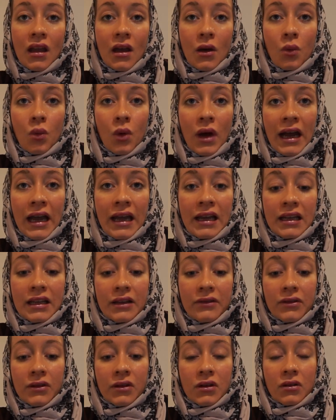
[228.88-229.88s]
While
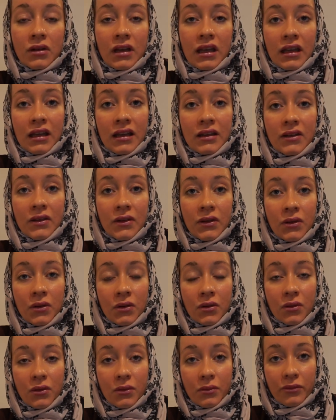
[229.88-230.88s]
if you're looking
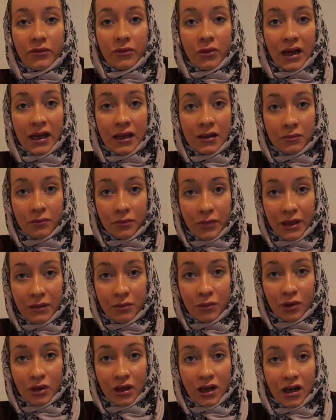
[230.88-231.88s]
into, while
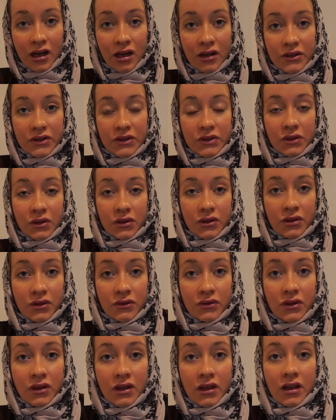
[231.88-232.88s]
people are sort of,
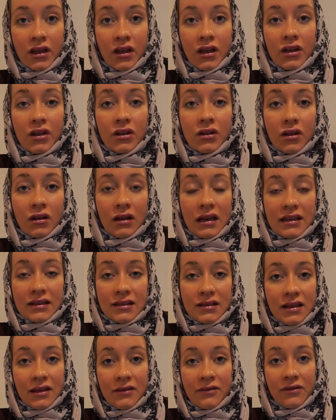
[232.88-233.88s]
let's
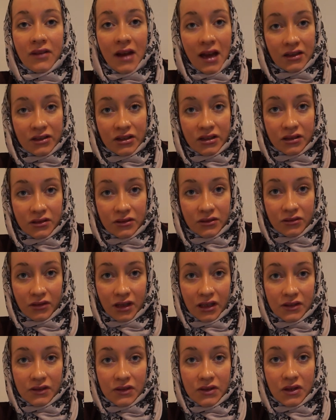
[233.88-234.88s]
say fashion
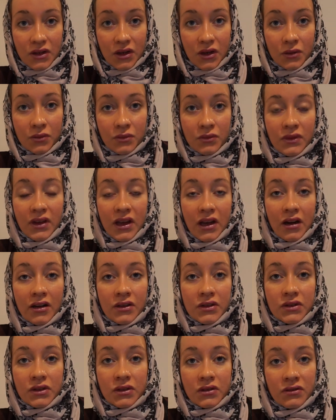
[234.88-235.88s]
trends, they are
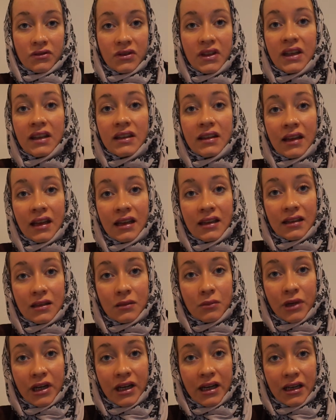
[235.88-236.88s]
sort of dictated
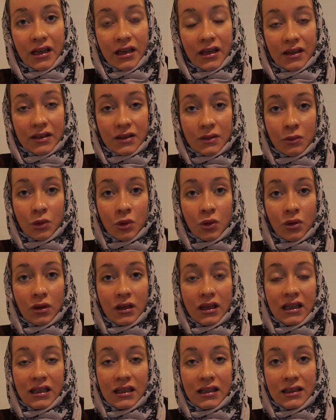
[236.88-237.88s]
by a small
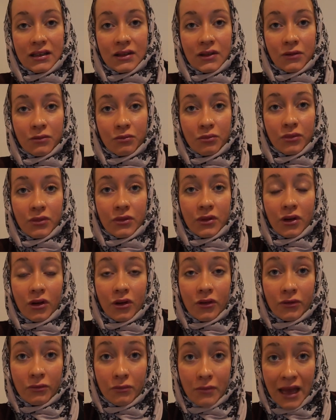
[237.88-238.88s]
elite
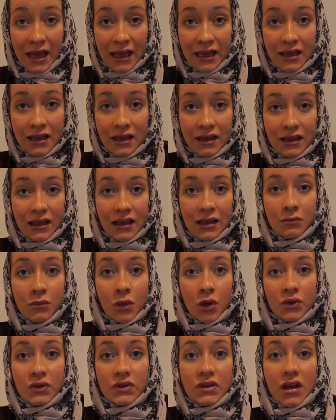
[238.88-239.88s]
of men in
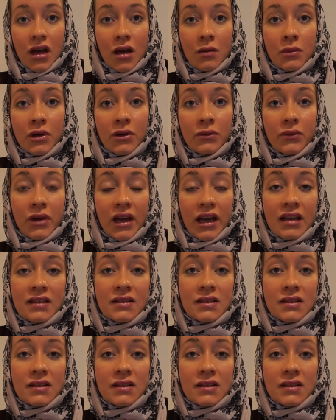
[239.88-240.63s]
most common ways,